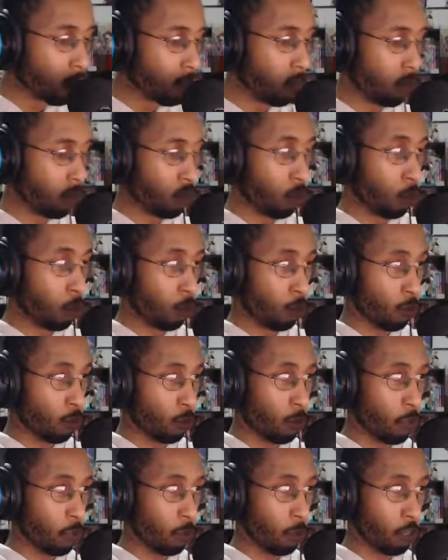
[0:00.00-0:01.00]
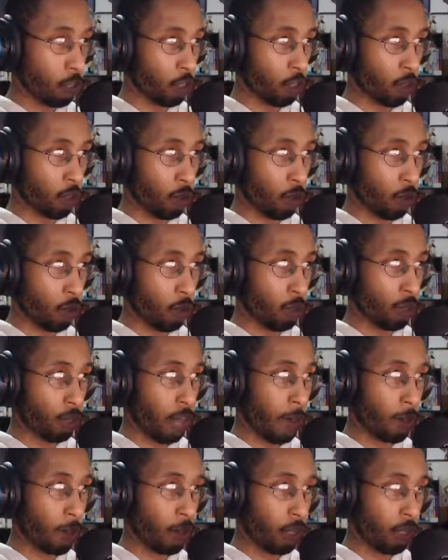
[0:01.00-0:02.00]
So basically, both those
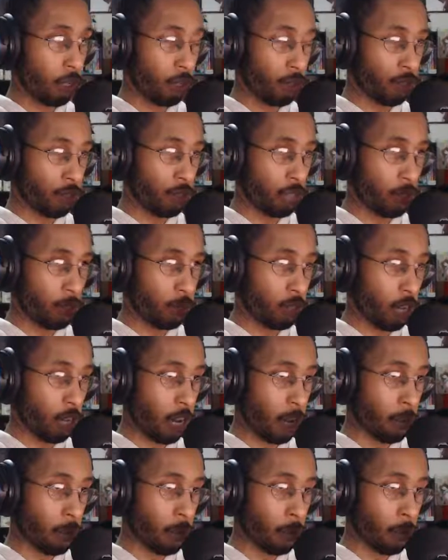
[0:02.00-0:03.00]
happening at the same time.